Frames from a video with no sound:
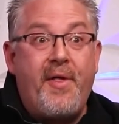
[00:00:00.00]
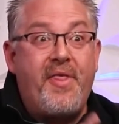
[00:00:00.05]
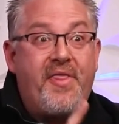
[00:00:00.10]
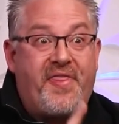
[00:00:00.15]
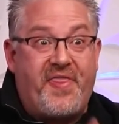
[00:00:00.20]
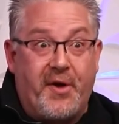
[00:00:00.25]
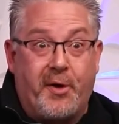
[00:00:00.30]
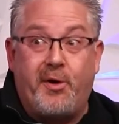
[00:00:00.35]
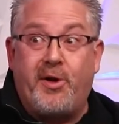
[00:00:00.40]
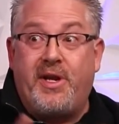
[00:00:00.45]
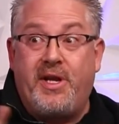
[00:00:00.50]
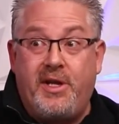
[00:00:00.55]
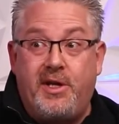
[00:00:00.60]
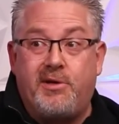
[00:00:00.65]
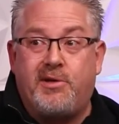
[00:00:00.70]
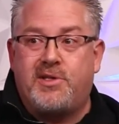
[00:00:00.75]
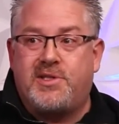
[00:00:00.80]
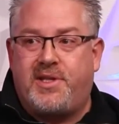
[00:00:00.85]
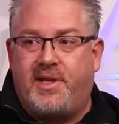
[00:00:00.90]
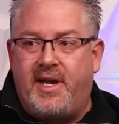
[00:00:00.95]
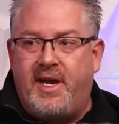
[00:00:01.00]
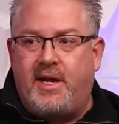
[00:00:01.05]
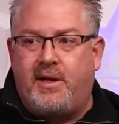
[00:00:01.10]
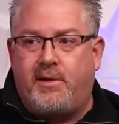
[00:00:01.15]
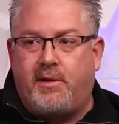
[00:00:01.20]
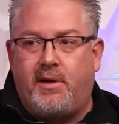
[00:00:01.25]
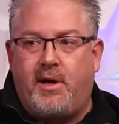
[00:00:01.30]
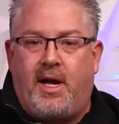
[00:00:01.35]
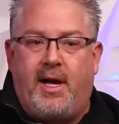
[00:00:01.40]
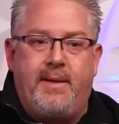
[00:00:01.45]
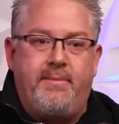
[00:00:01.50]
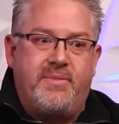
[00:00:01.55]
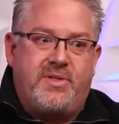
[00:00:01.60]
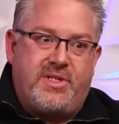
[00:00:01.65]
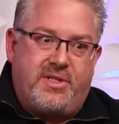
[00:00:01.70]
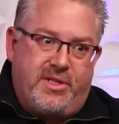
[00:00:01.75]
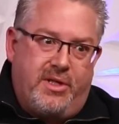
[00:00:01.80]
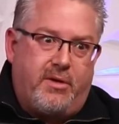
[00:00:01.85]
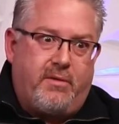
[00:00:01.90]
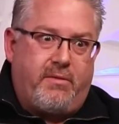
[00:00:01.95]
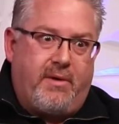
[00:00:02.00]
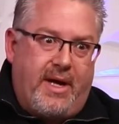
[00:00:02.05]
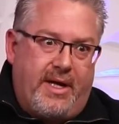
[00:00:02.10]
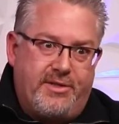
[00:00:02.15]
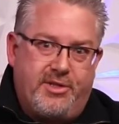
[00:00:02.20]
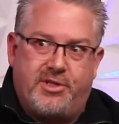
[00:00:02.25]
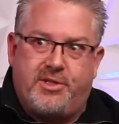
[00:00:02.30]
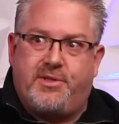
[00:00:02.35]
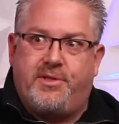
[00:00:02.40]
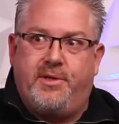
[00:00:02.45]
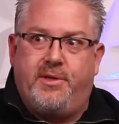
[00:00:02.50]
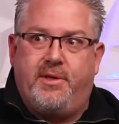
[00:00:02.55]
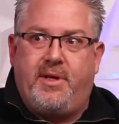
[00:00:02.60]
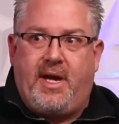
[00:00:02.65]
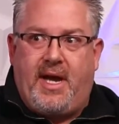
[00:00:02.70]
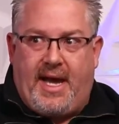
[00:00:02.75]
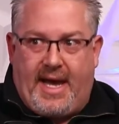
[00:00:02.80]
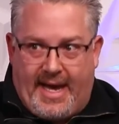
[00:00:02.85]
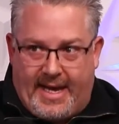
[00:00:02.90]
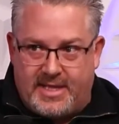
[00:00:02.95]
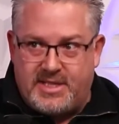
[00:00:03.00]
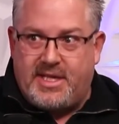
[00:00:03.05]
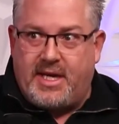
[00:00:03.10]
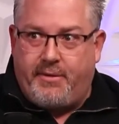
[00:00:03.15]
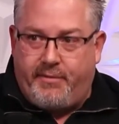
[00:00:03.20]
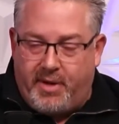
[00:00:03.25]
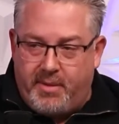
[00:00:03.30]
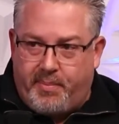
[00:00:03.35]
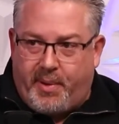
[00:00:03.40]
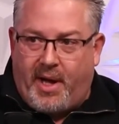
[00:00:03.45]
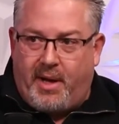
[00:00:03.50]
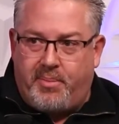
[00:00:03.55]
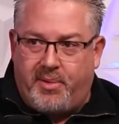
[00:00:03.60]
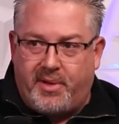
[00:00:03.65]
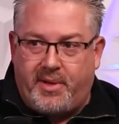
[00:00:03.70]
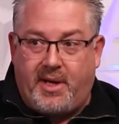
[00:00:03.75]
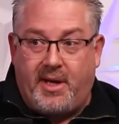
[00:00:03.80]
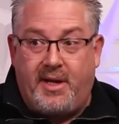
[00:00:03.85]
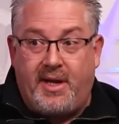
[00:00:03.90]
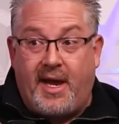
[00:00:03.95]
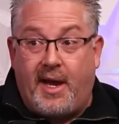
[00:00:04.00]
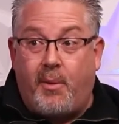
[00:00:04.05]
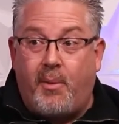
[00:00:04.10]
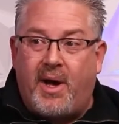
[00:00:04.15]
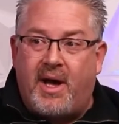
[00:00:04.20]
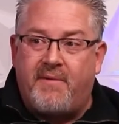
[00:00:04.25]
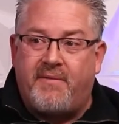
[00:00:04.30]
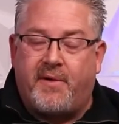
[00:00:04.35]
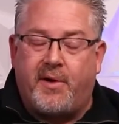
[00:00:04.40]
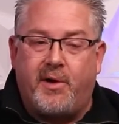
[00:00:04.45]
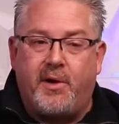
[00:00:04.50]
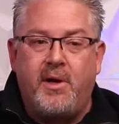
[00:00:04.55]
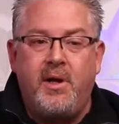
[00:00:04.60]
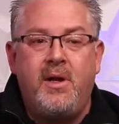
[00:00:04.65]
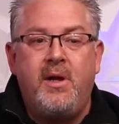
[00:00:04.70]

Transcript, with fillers: 30 years later, I'm still registered as a Republican. However,